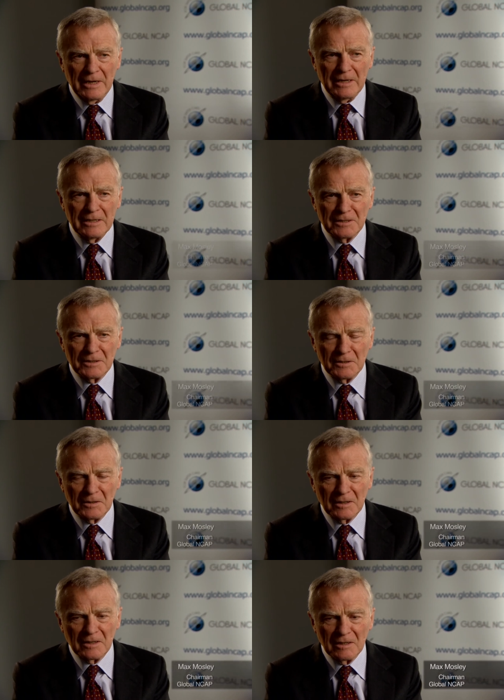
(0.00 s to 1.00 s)
is
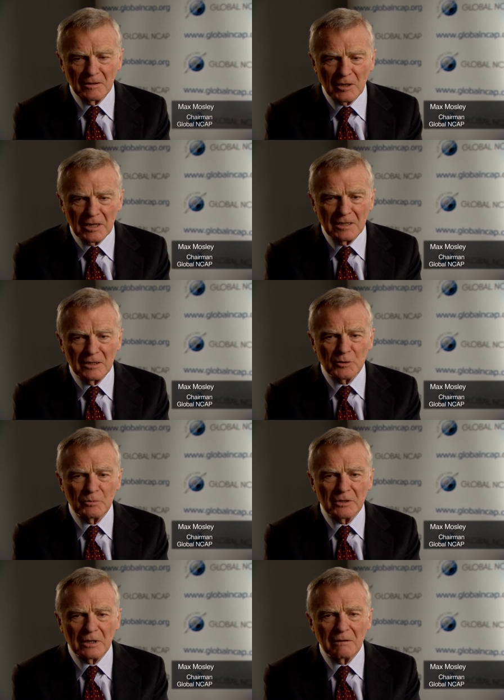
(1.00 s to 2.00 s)
that cars
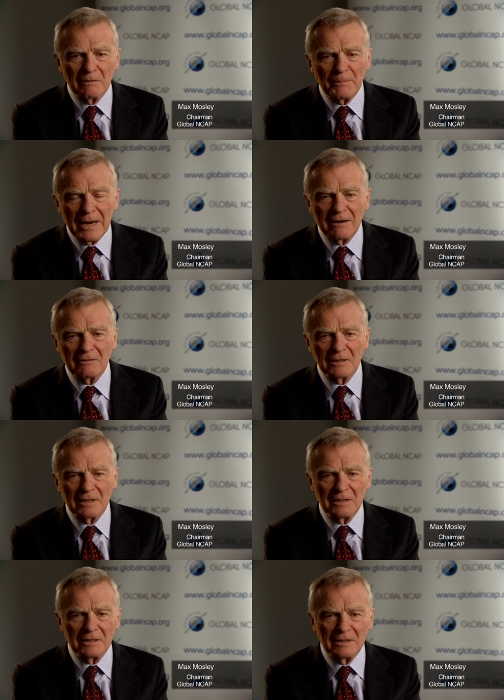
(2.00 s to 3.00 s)
which are
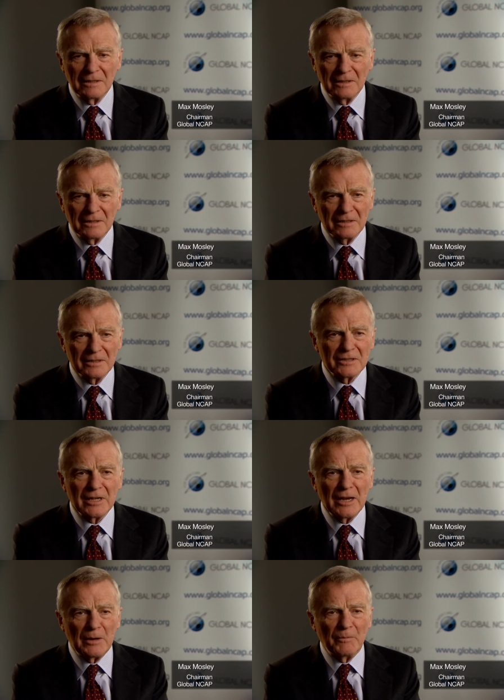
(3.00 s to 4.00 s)
apparently the
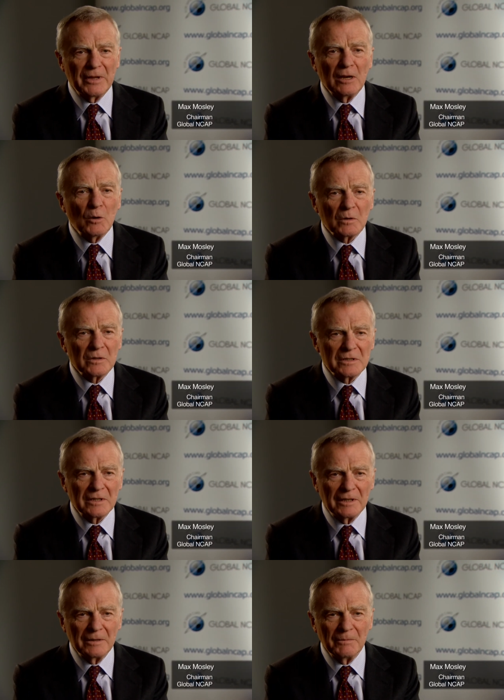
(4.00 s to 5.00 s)
same, they look the
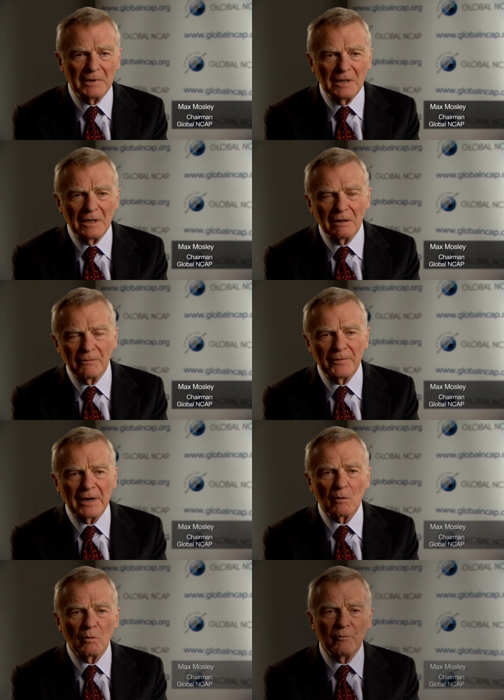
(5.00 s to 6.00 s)
same, are in
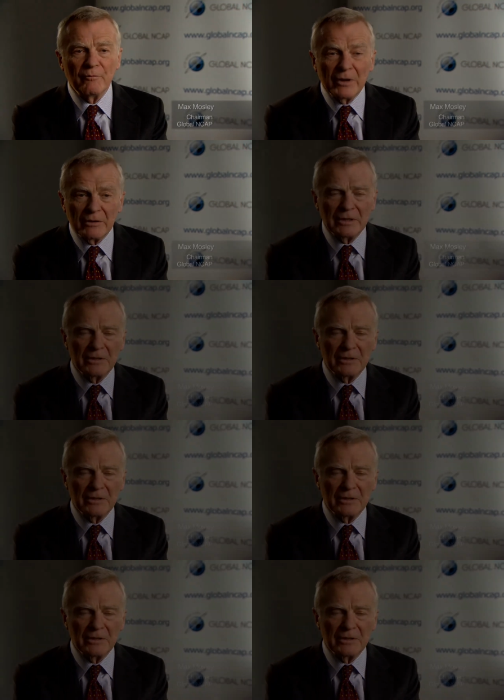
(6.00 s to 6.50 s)
fact very